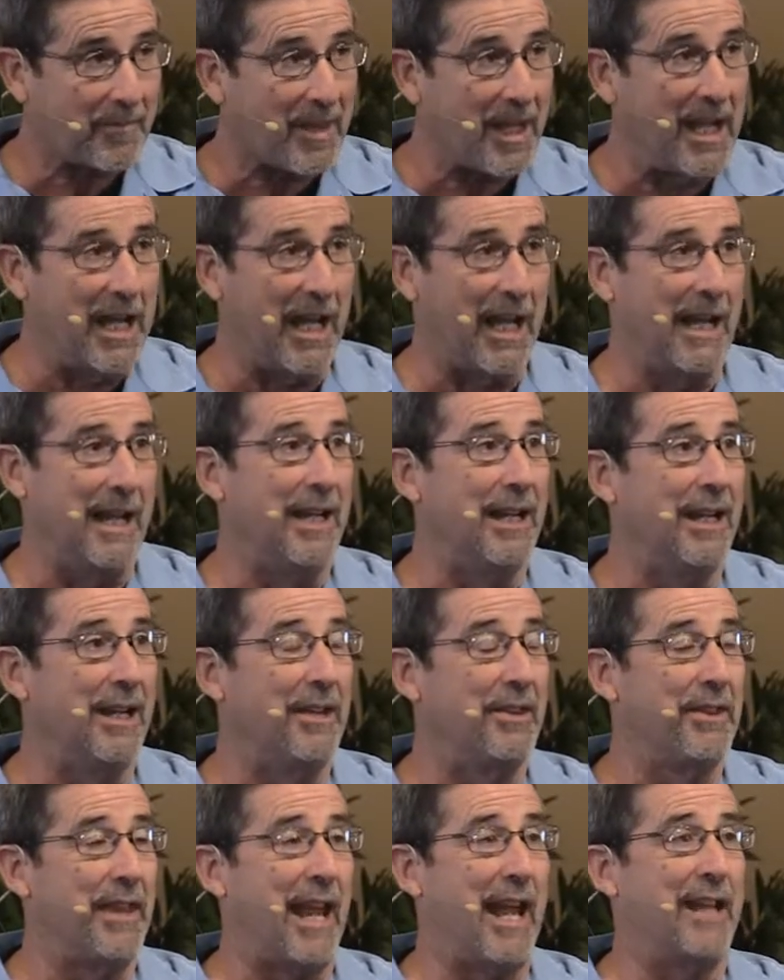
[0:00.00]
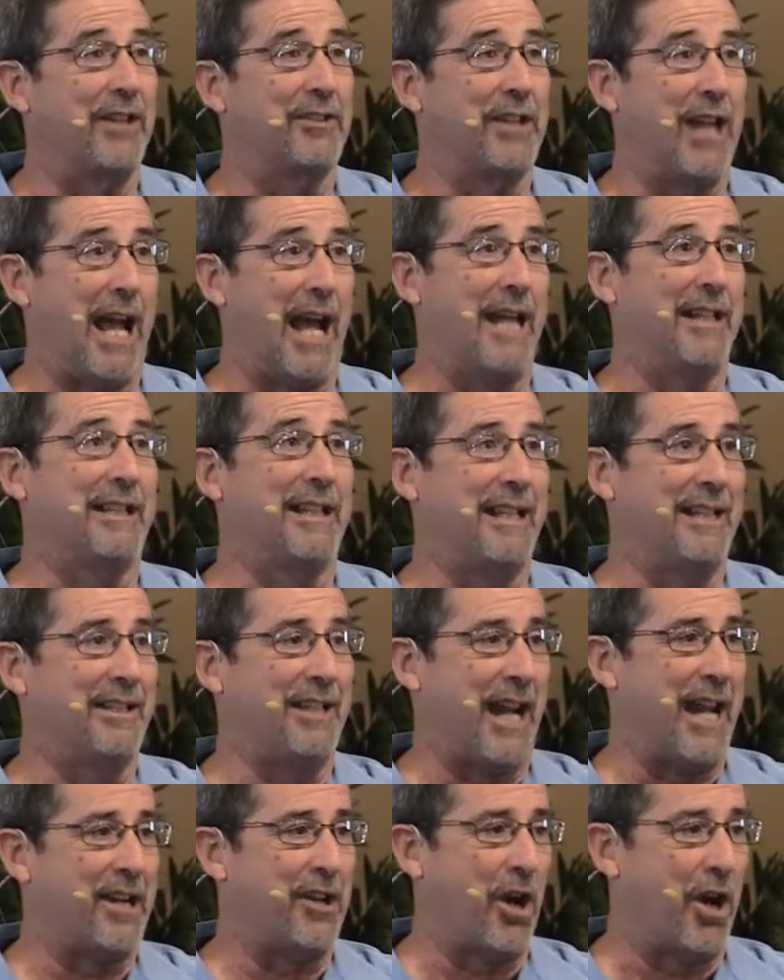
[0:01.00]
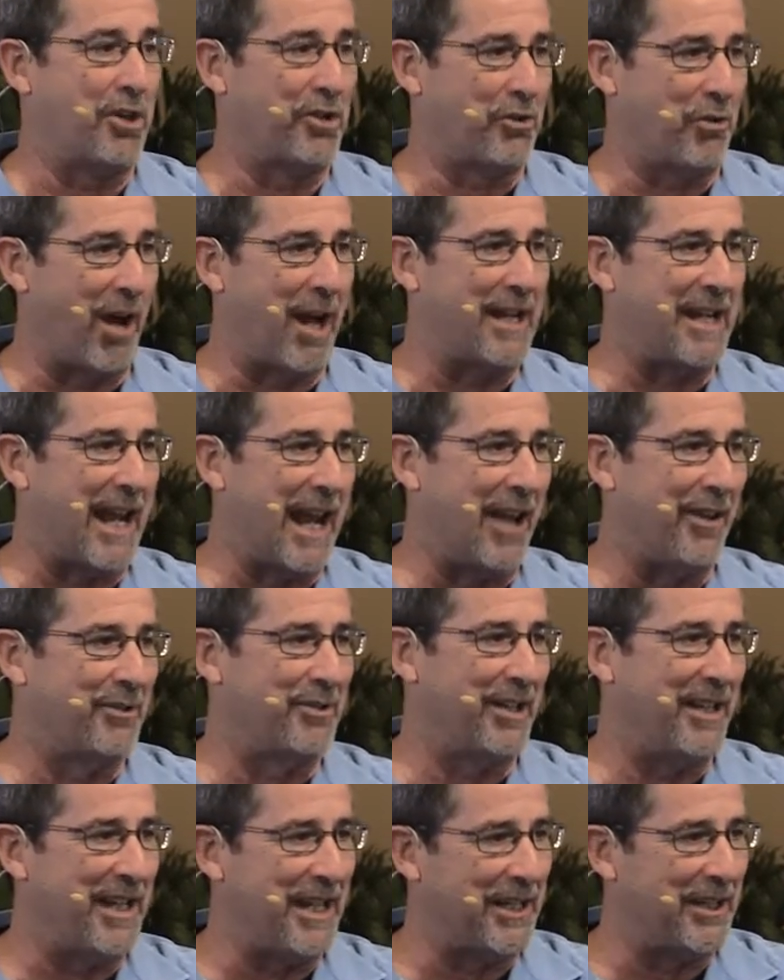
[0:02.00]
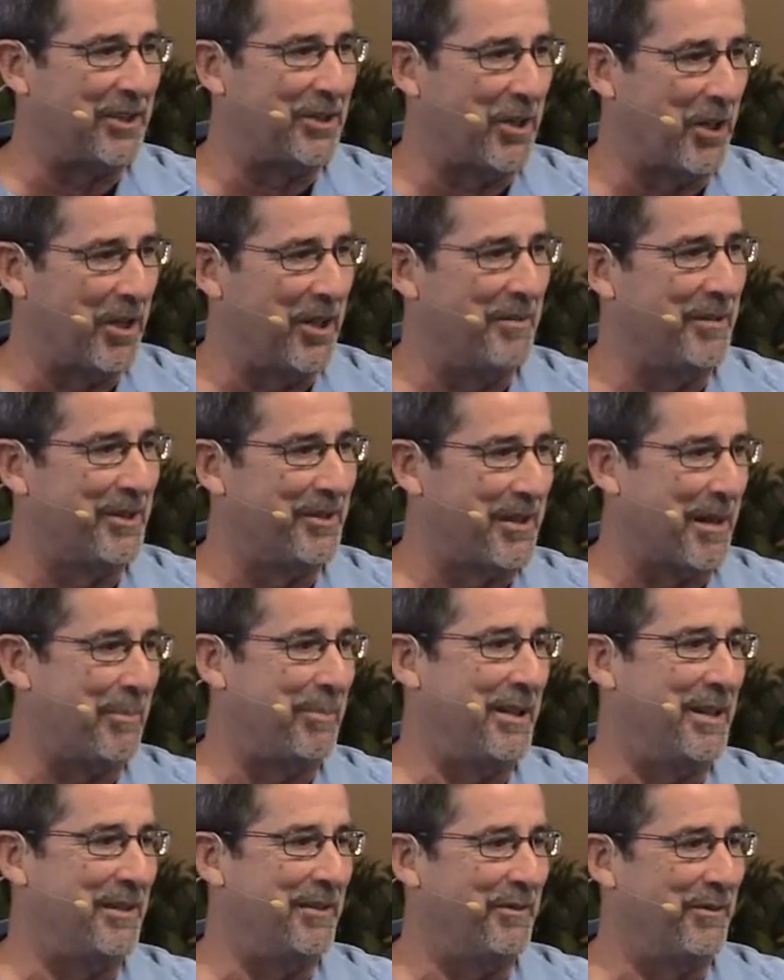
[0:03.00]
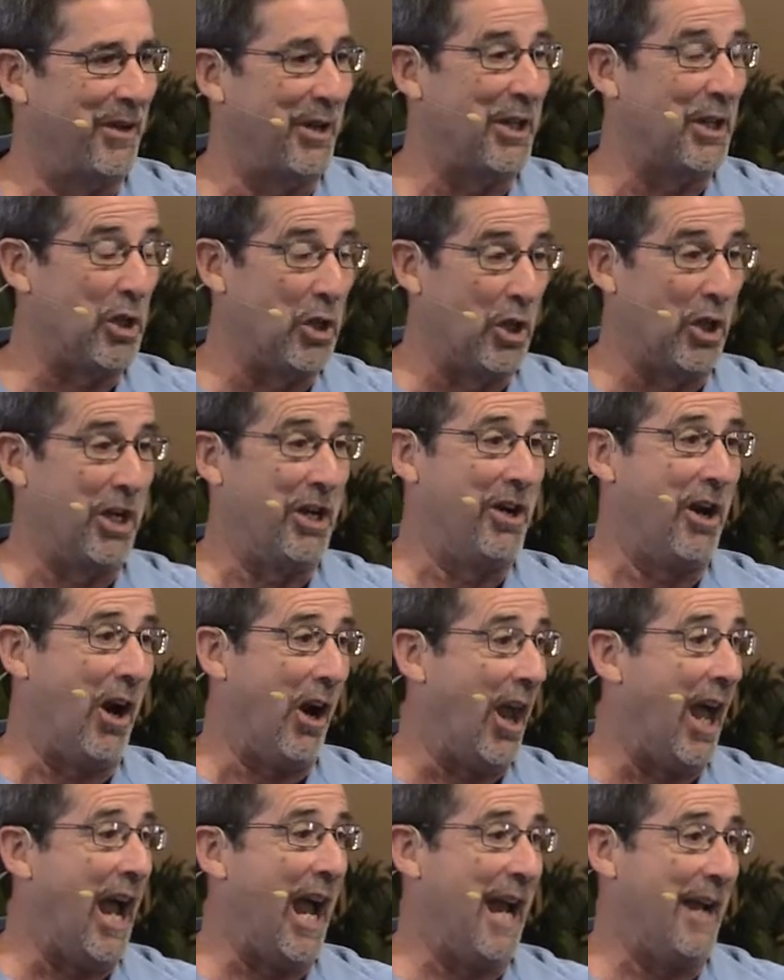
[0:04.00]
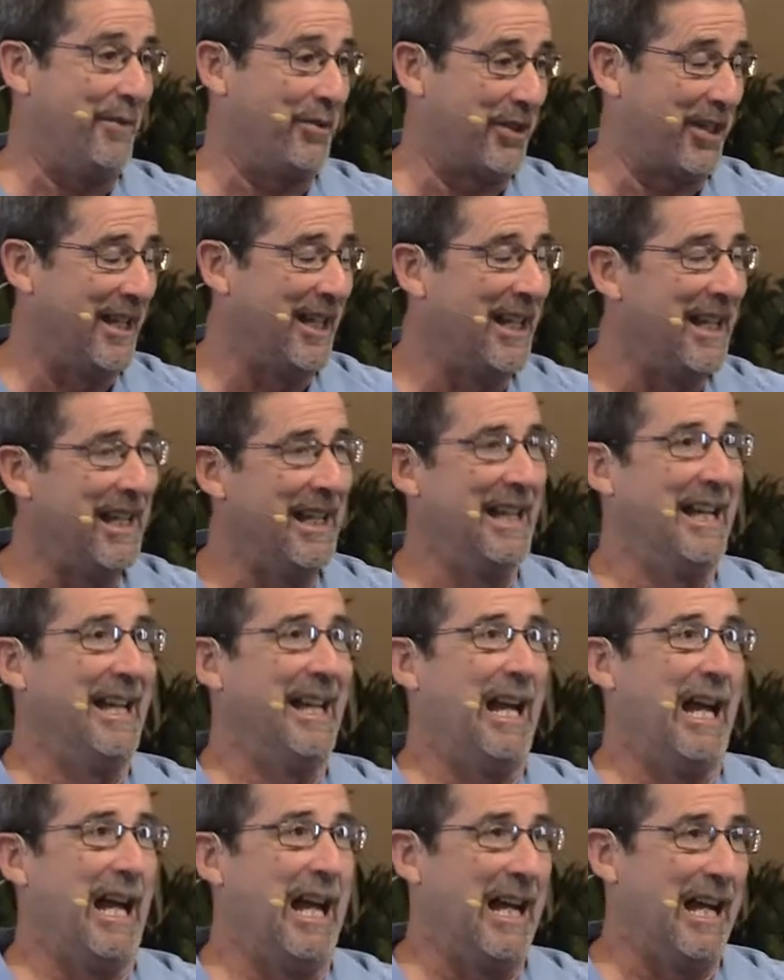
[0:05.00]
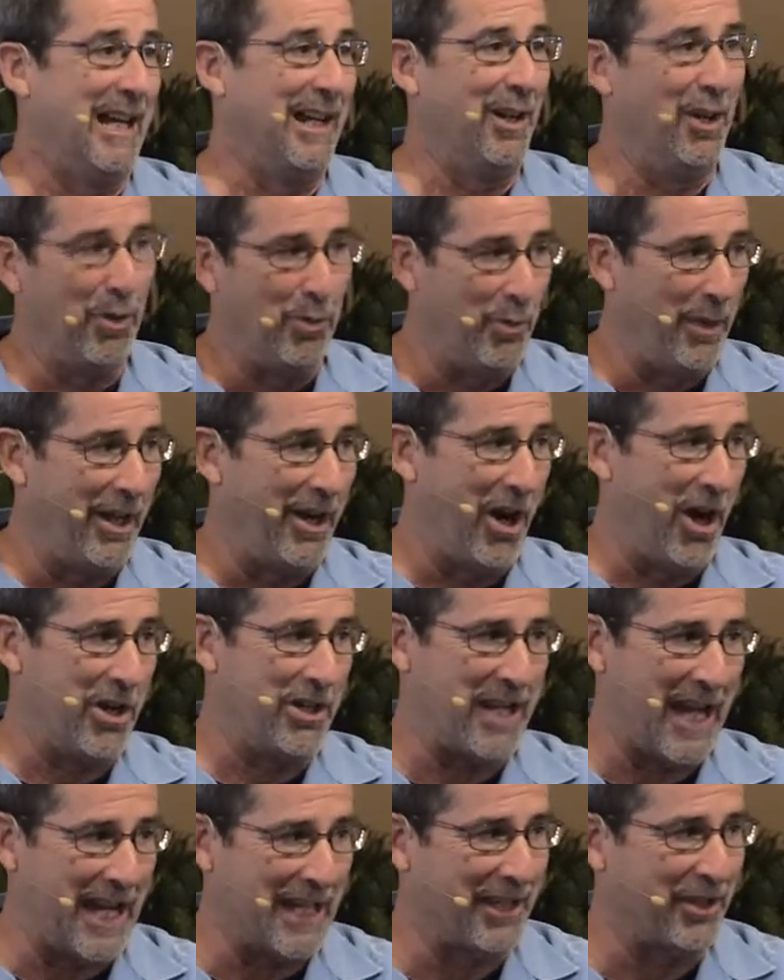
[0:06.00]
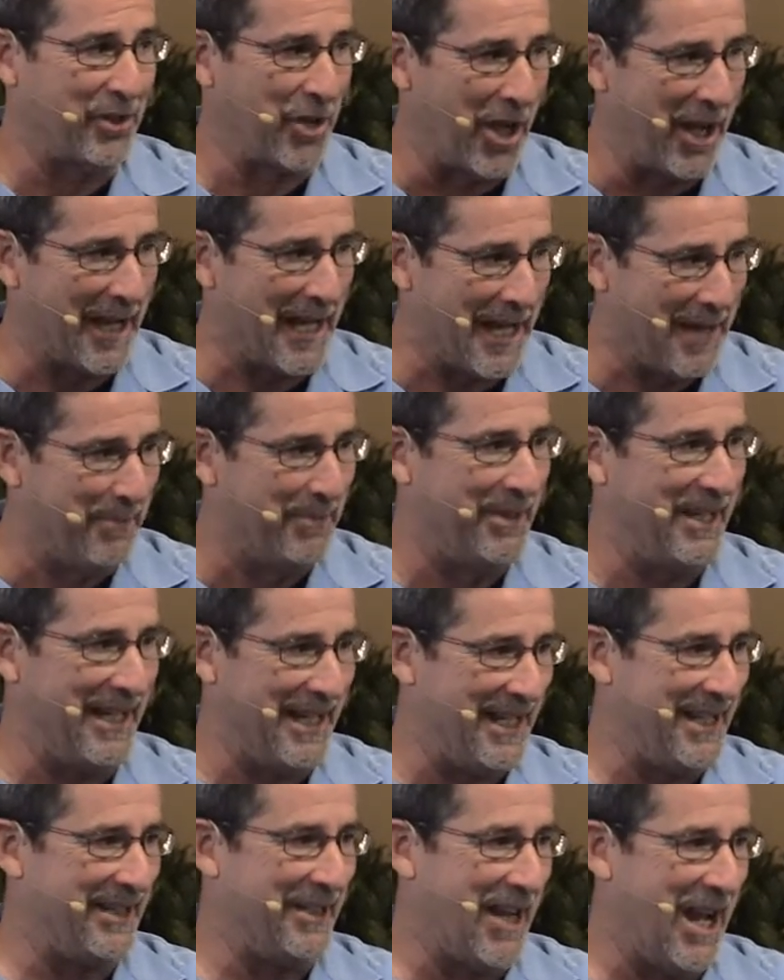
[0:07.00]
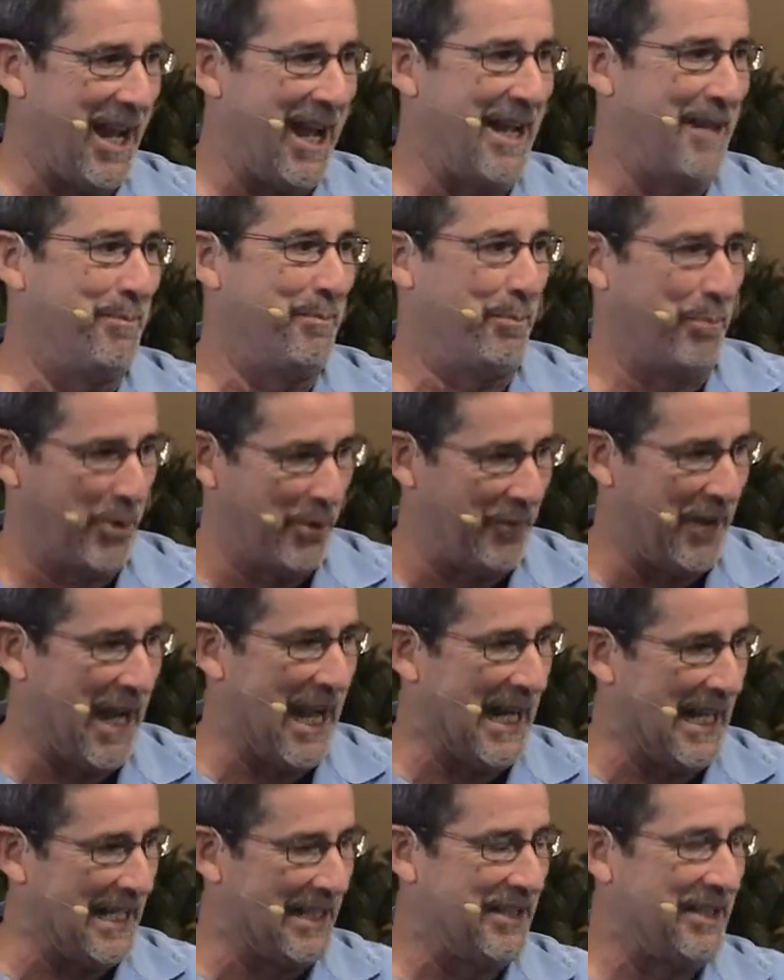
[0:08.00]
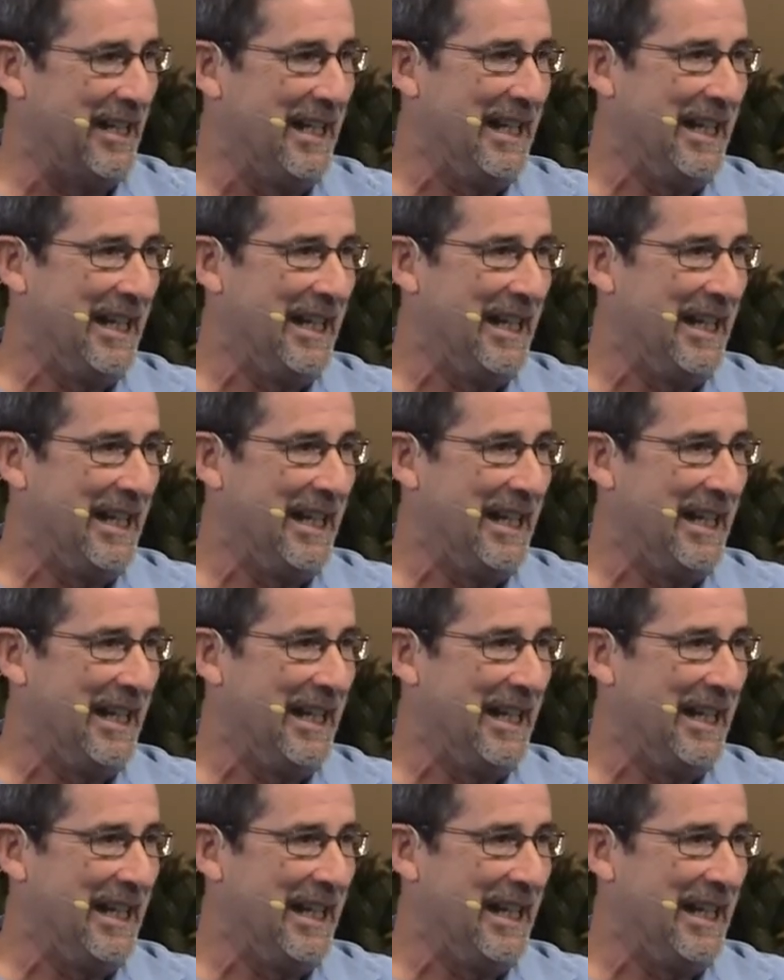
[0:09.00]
Uh, that God can take our strikeouts and He can turn them into something very good in our lives. Uh, when our tank is on empty, God provides.